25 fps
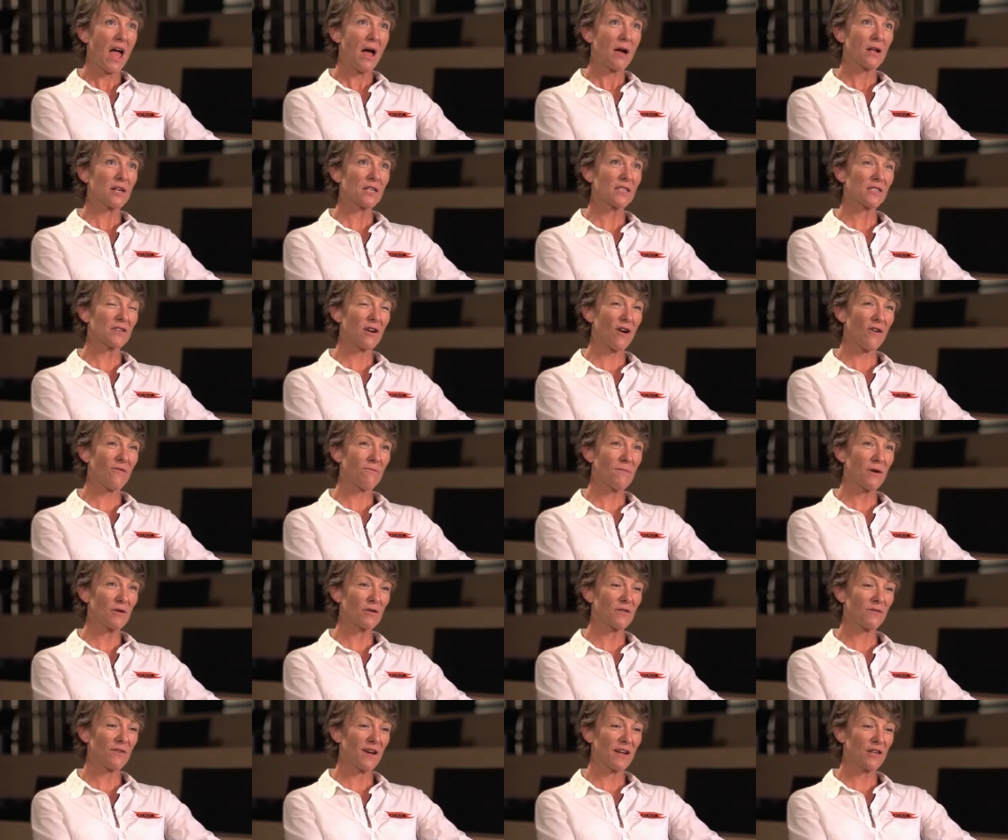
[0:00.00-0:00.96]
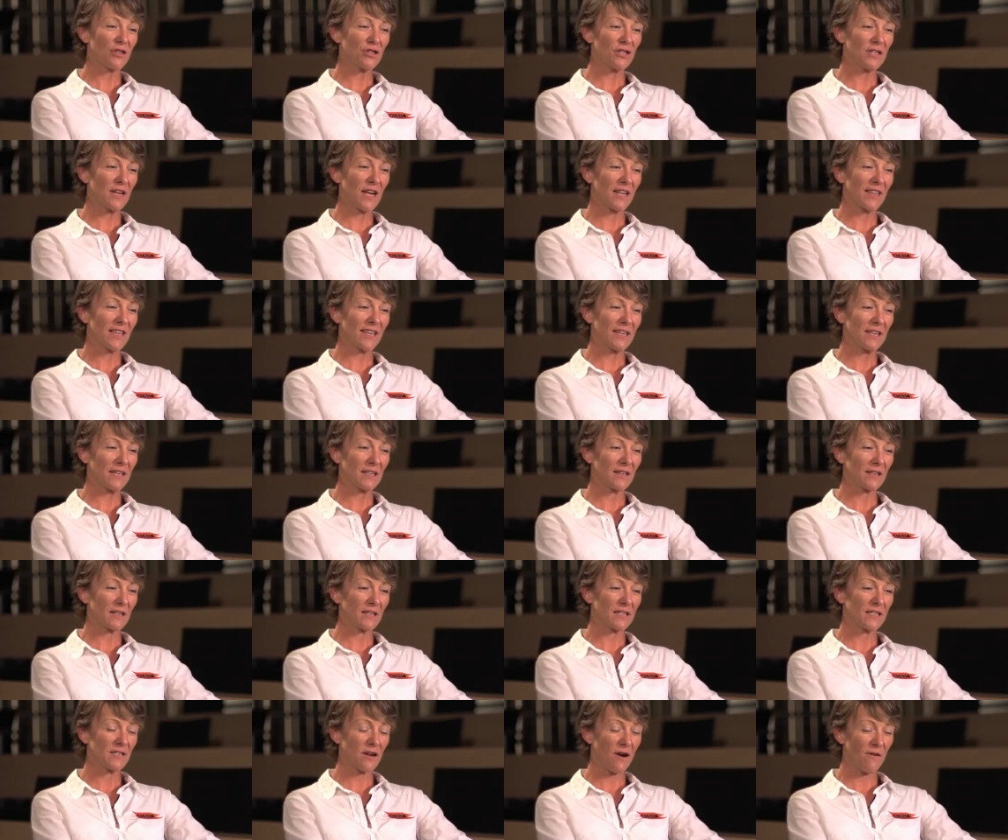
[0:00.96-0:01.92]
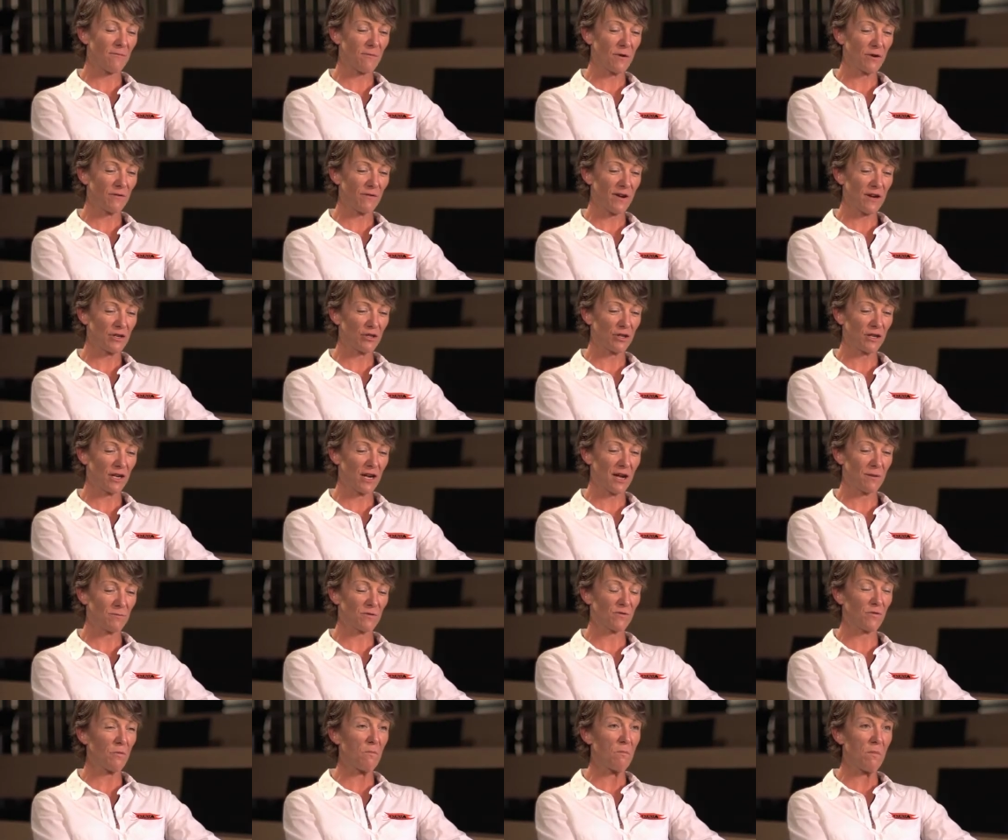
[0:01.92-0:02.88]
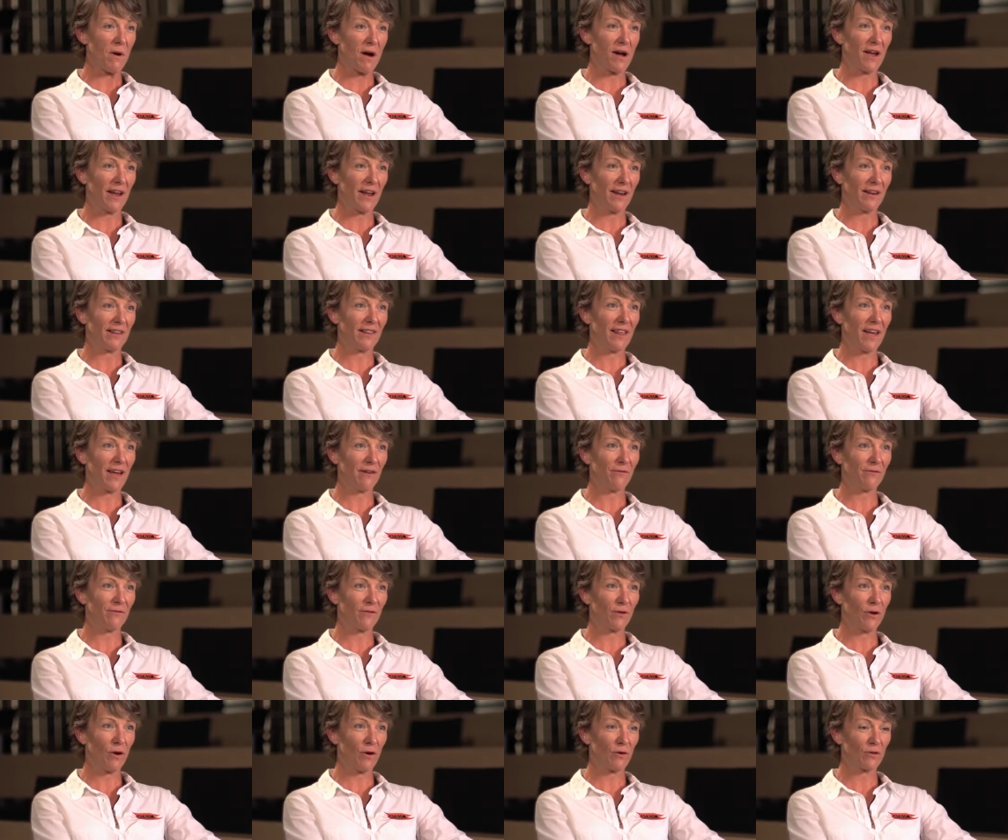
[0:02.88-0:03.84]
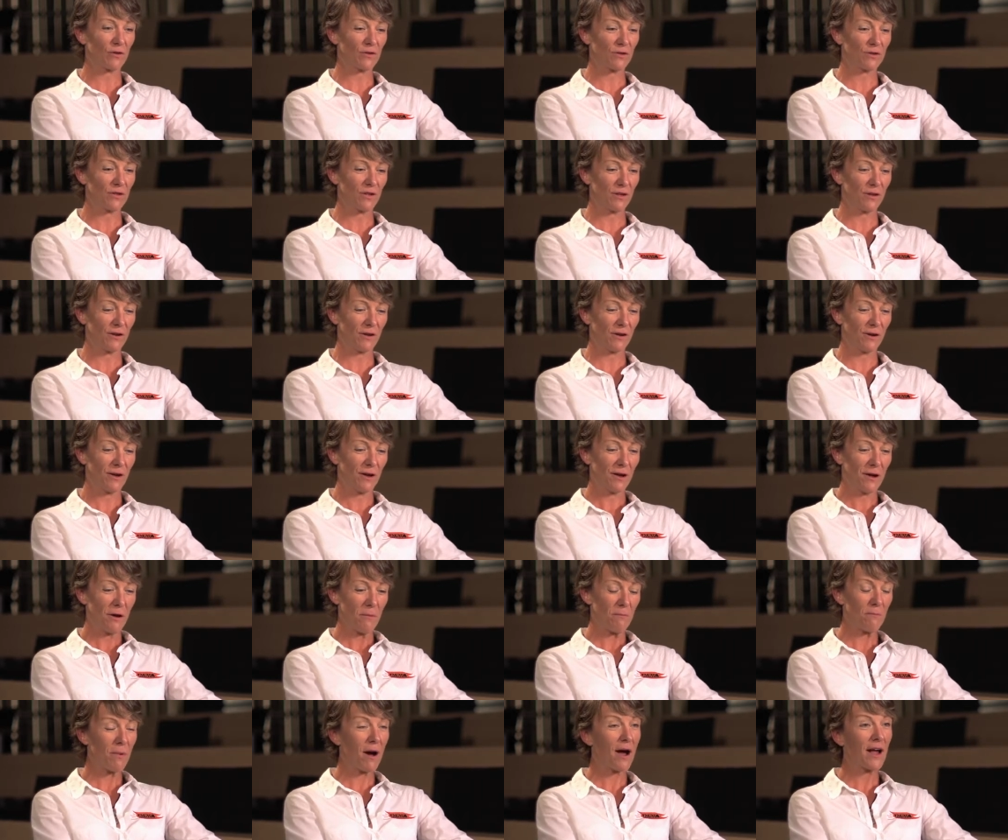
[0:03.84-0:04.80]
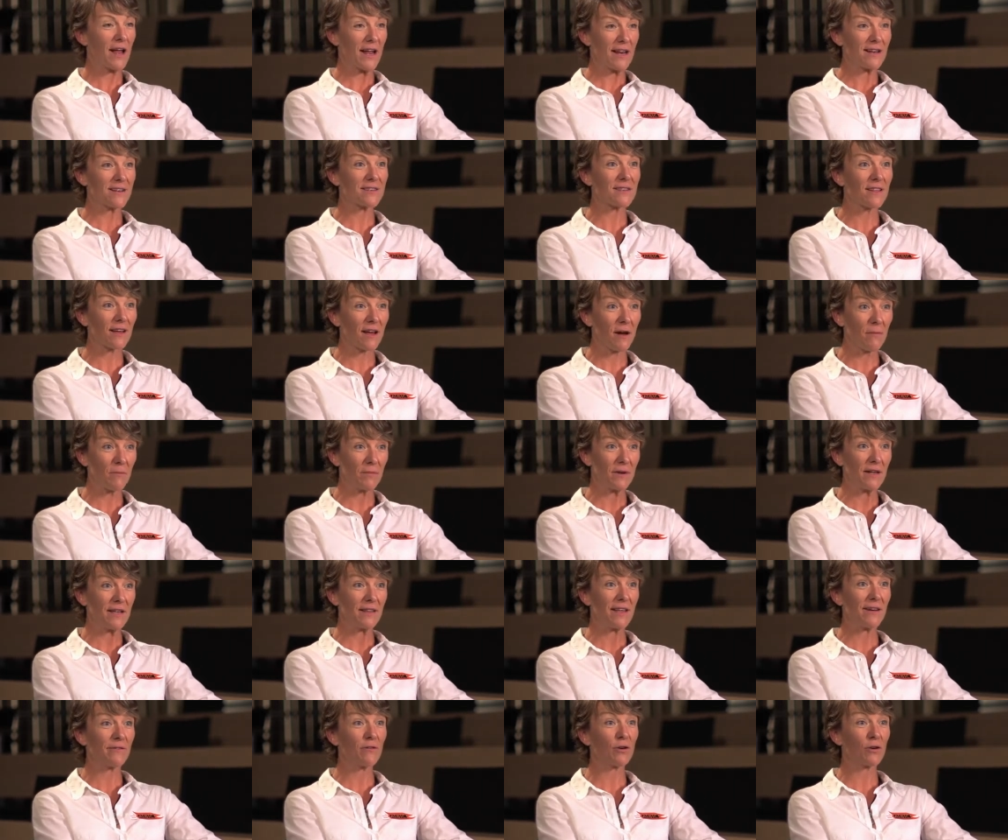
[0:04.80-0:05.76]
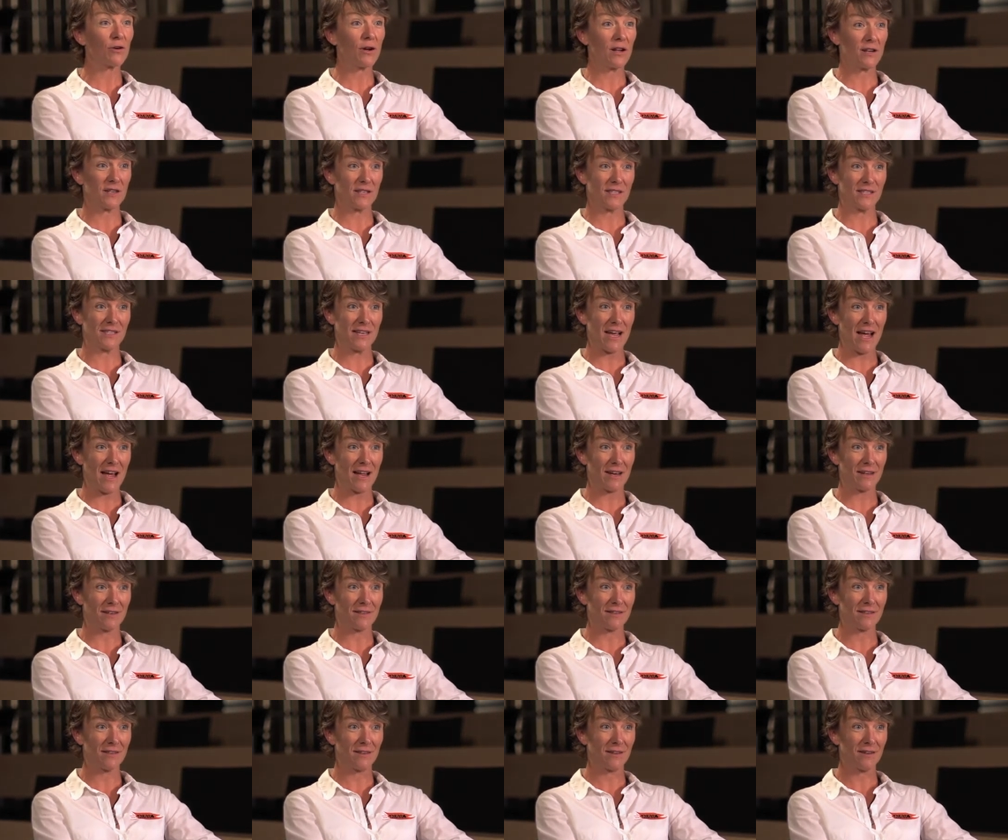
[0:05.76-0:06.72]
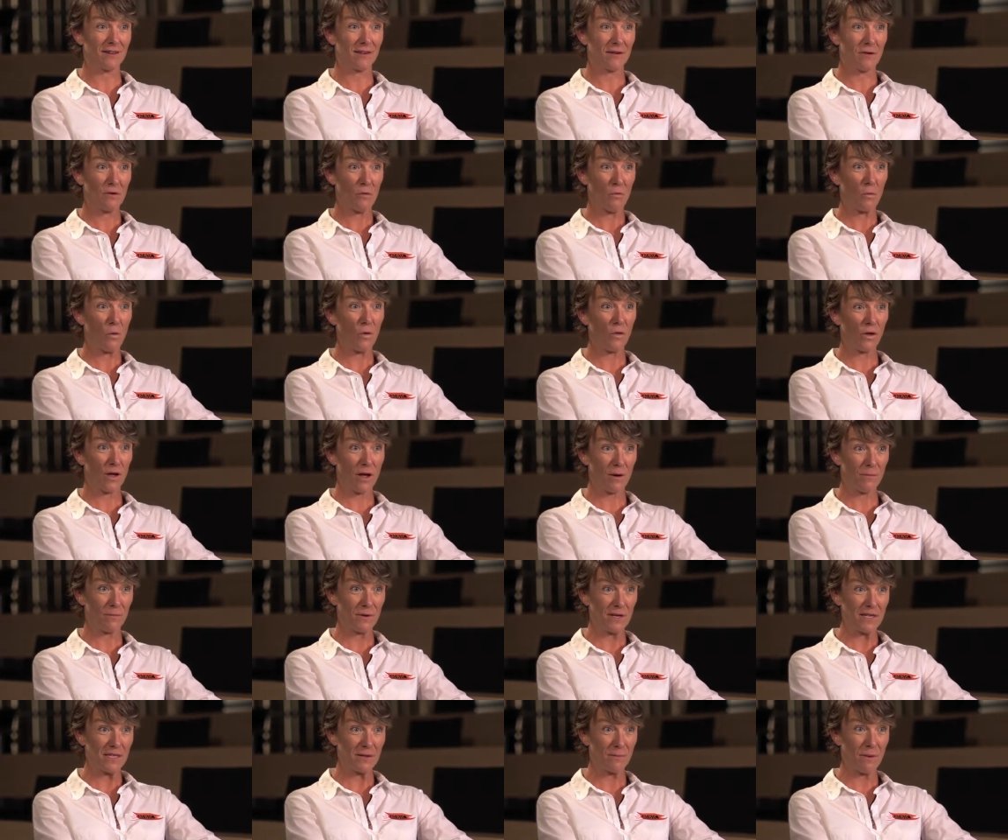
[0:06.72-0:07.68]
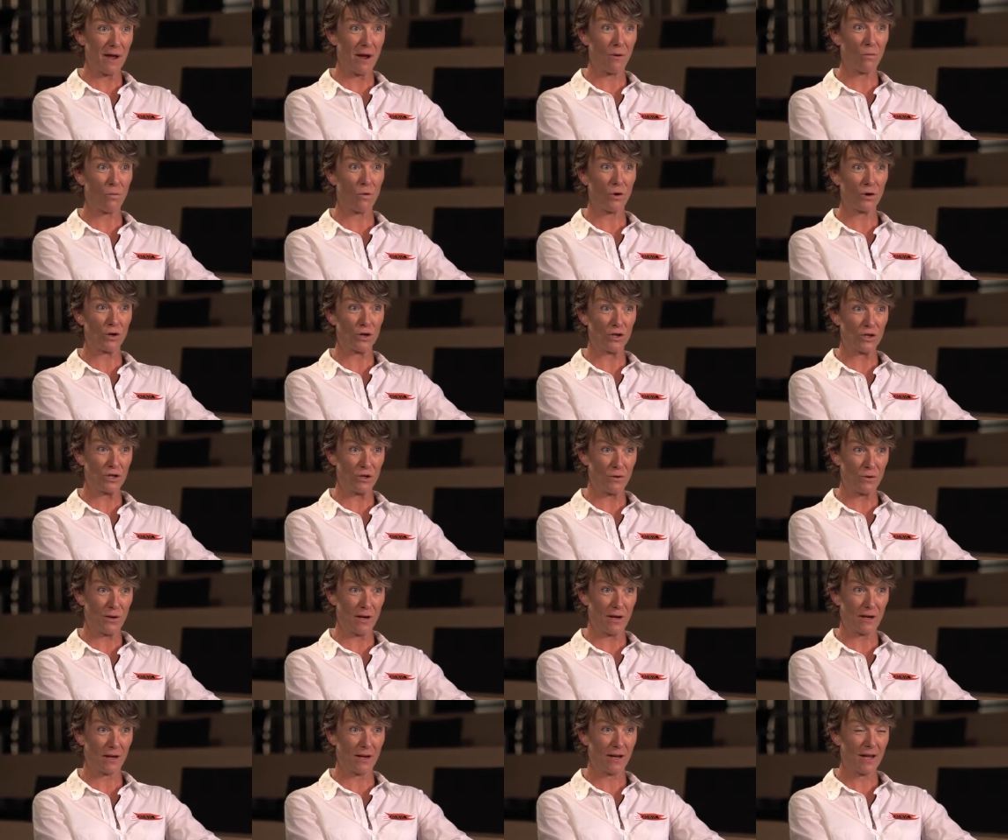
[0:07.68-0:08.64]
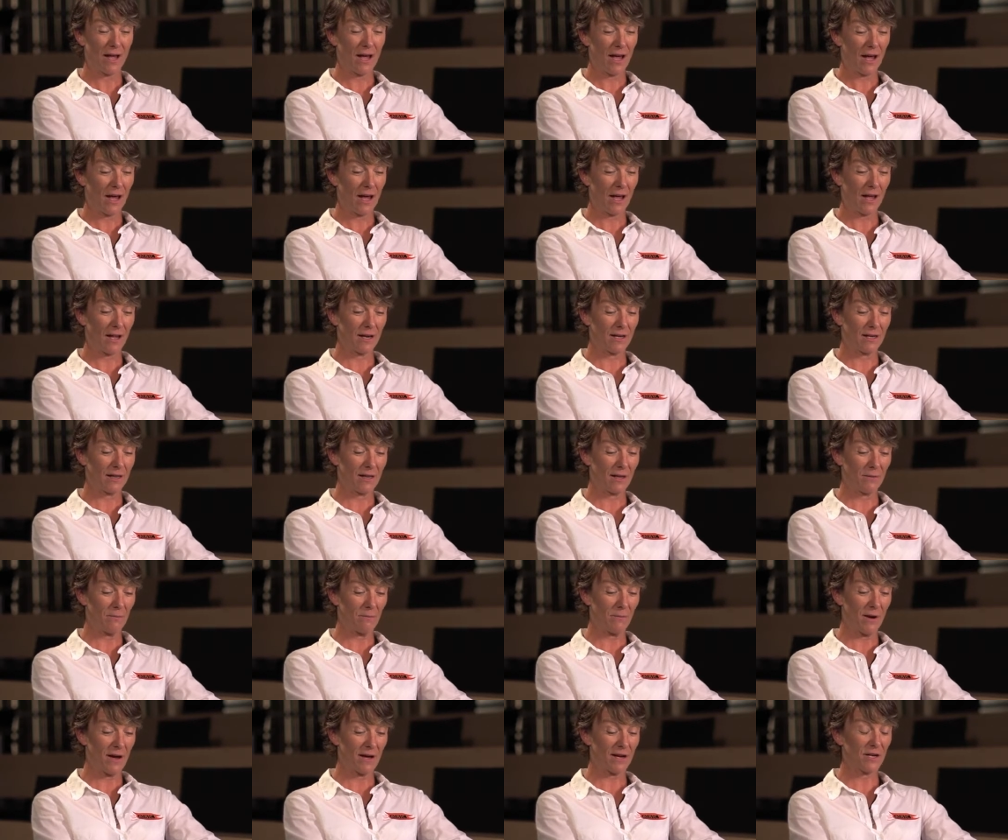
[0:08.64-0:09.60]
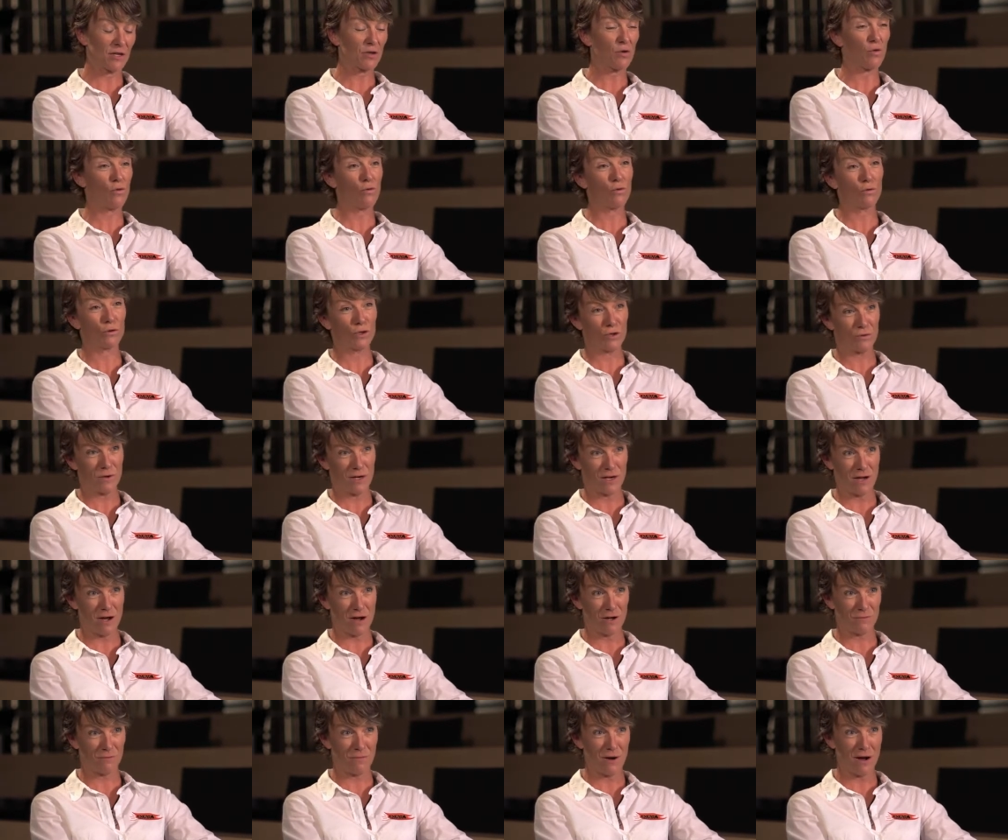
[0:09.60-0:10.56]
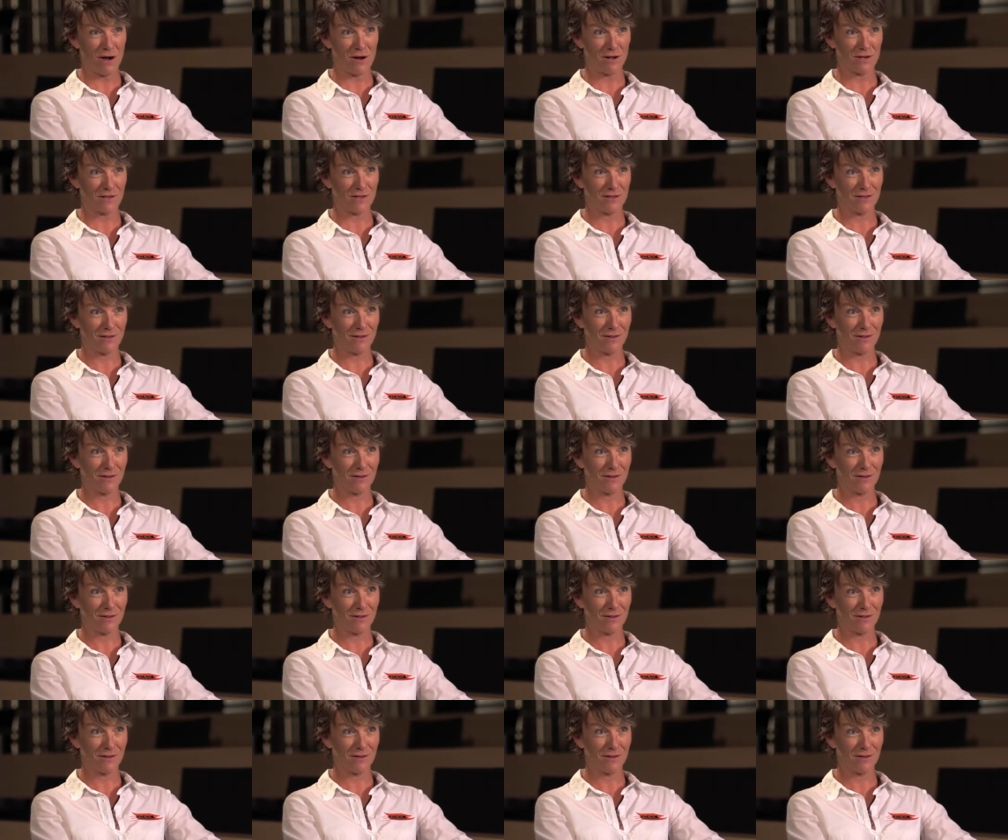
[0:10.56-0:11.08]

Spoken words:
Staff motivation, I think staff motivation comes from buy-in. They've got to buy into the company. They've got to understand what the company's about, what you're doing, and that by us all doing our part